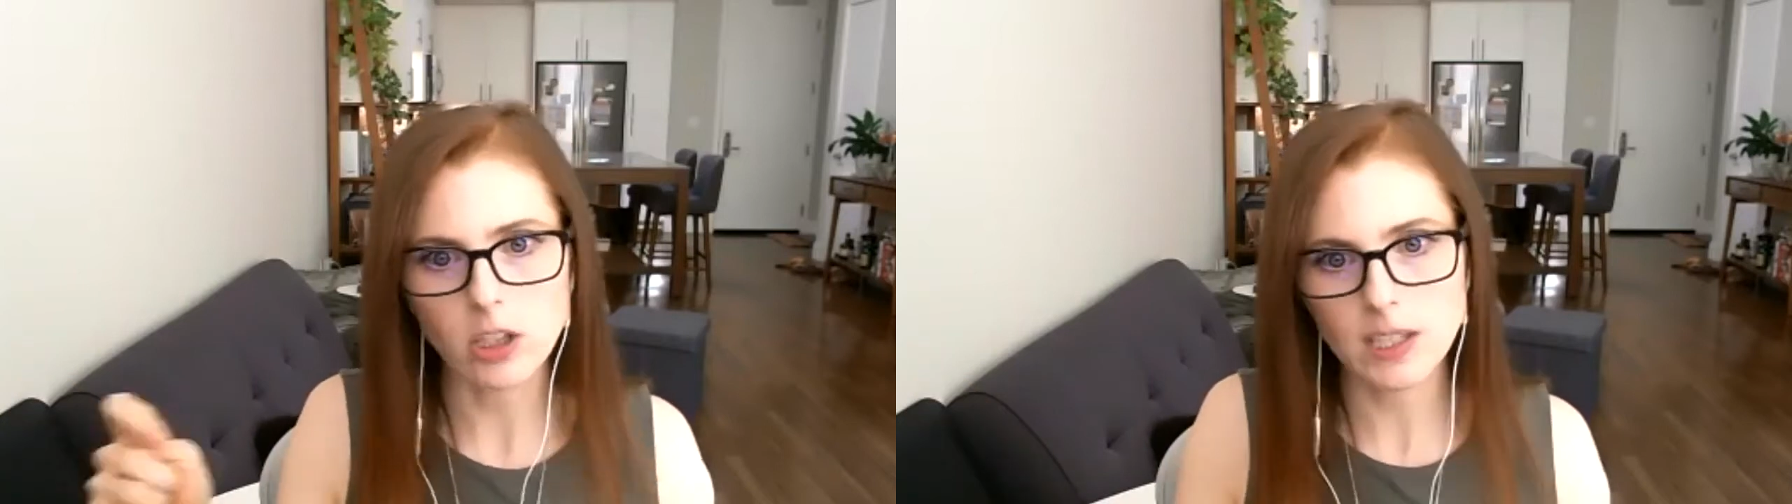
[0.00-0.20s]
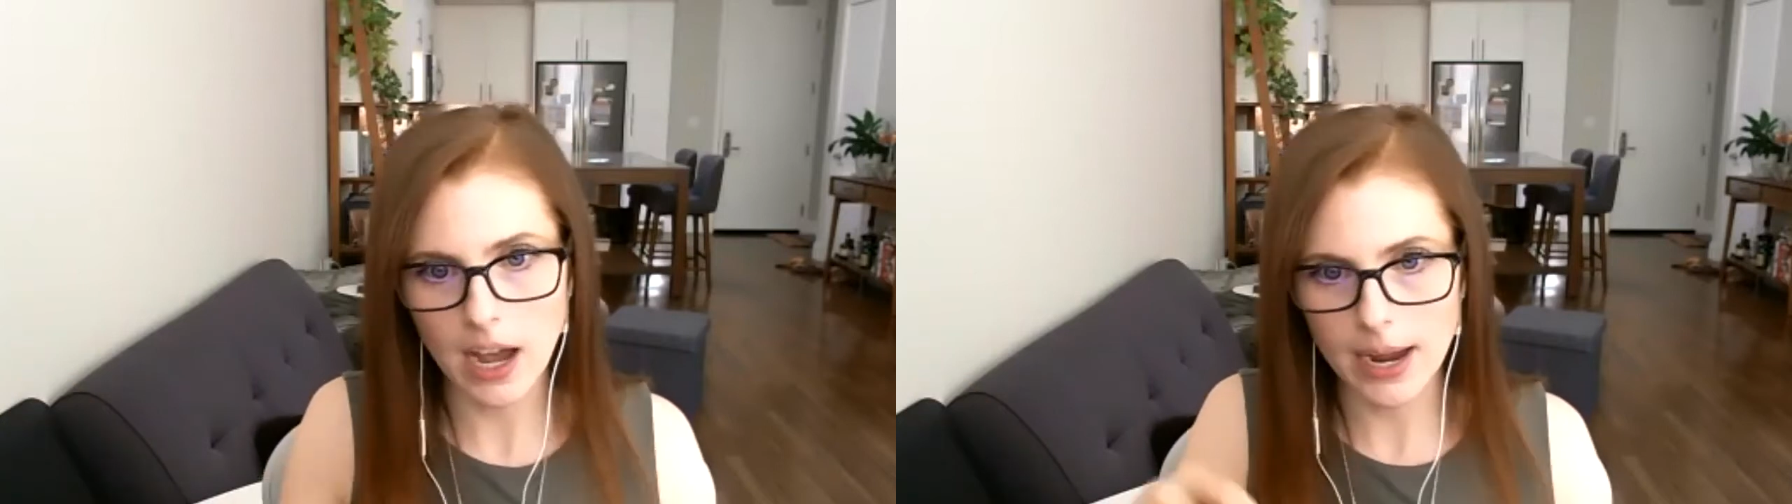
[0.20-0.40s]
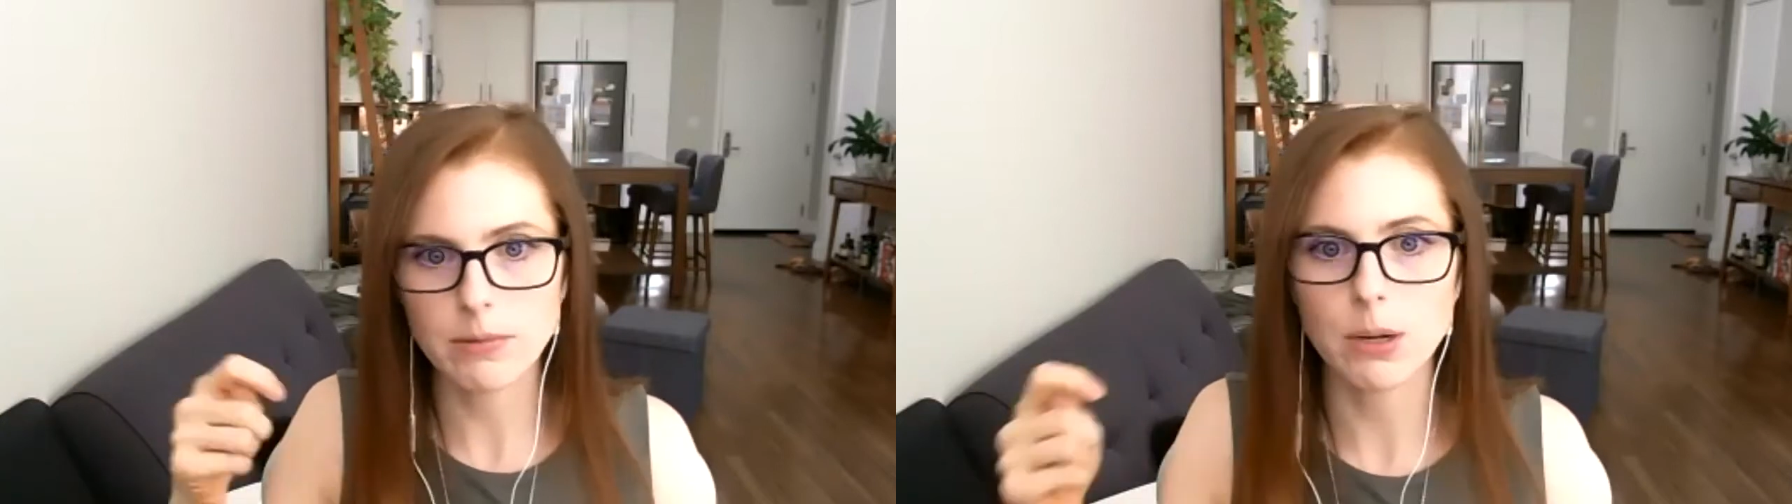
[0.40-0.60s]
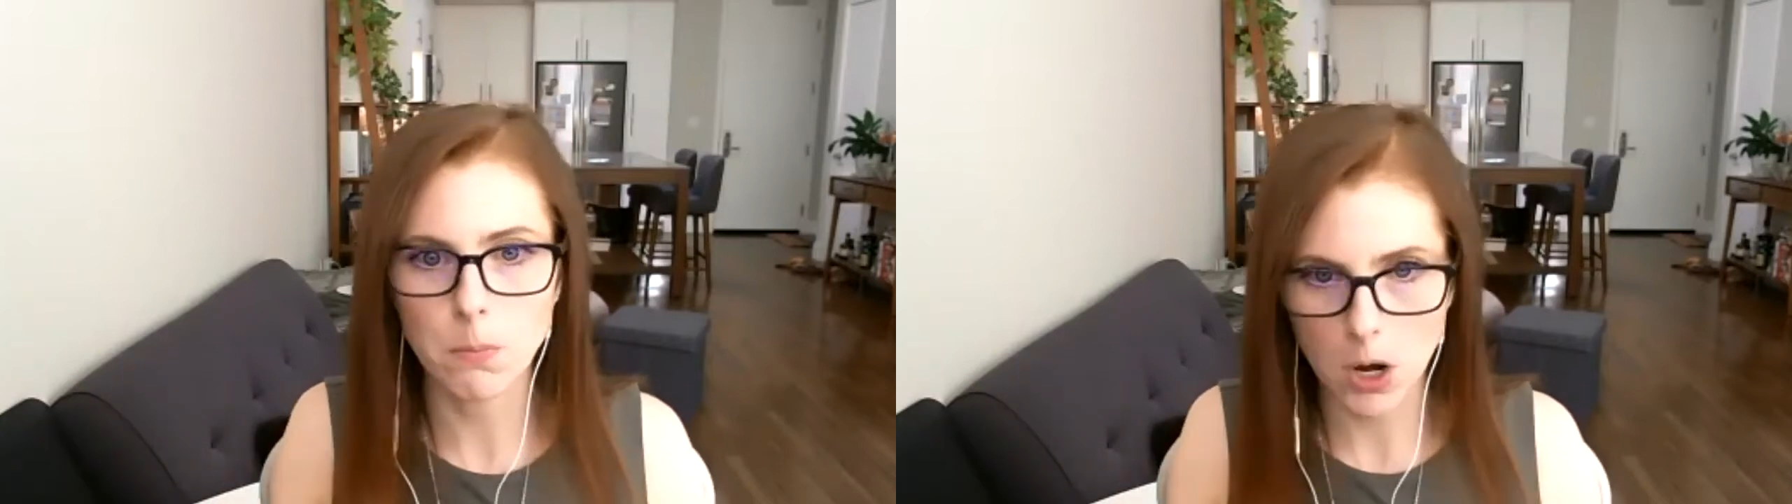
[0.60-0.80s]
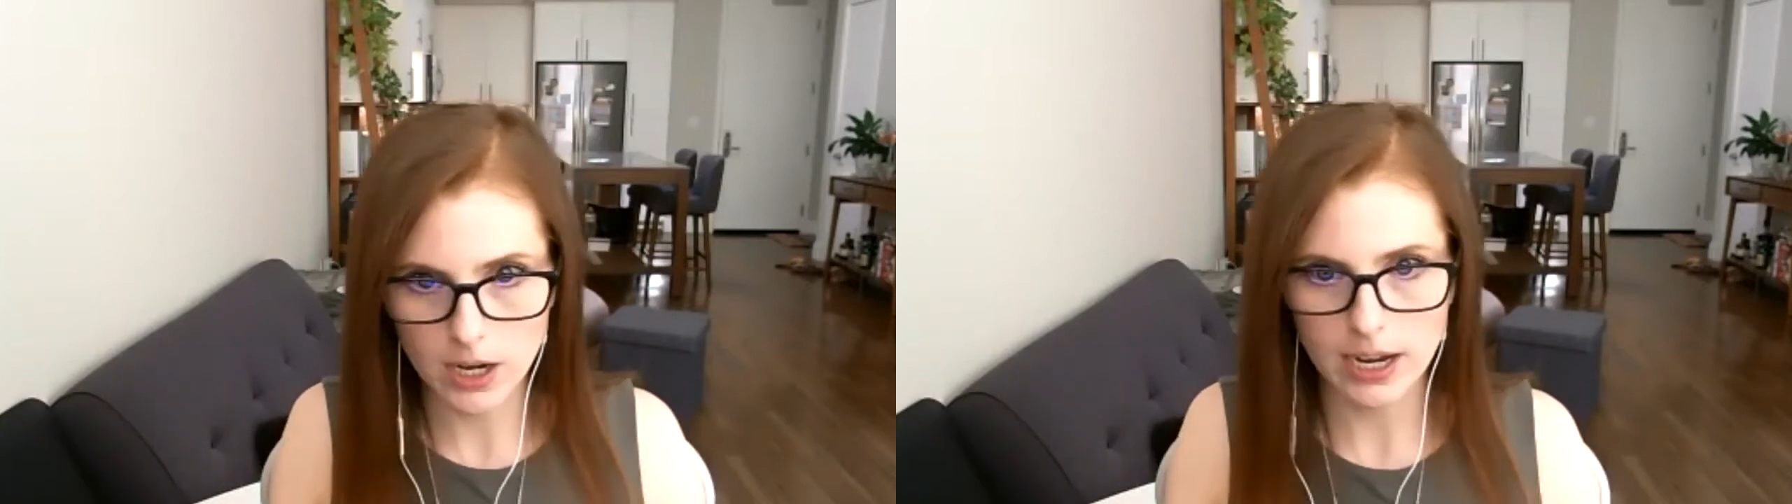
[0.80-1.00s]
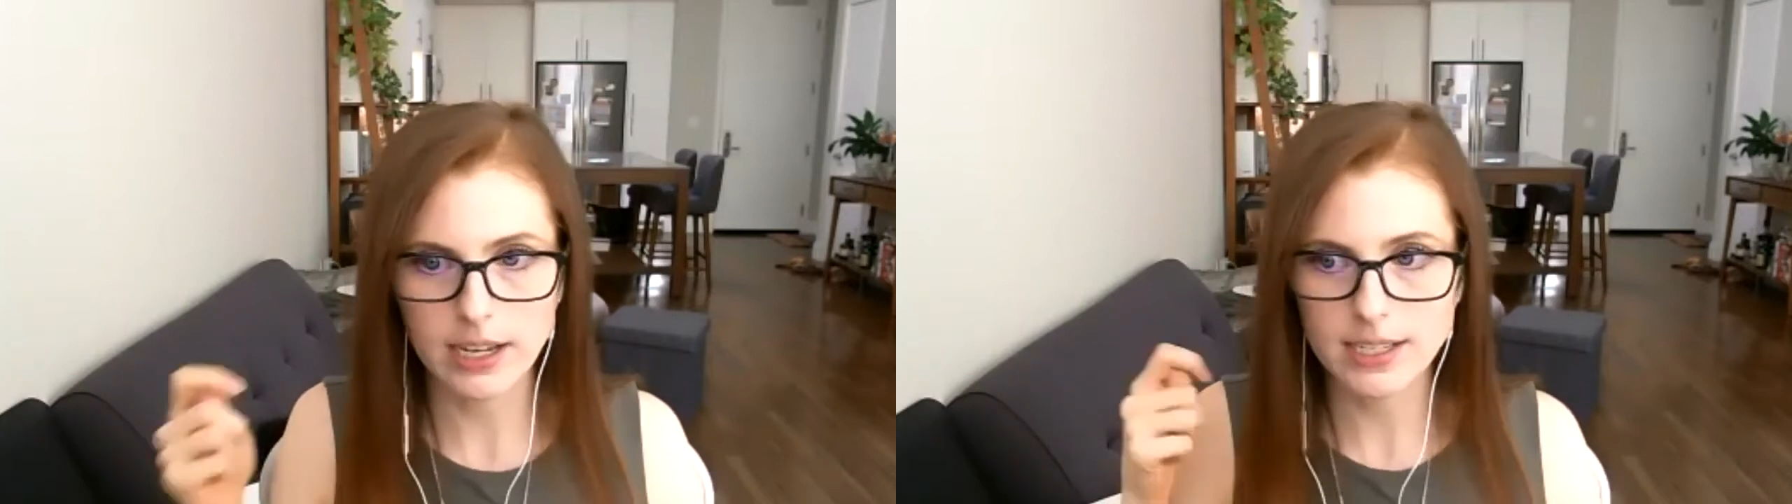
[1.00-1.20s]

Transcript: time to market,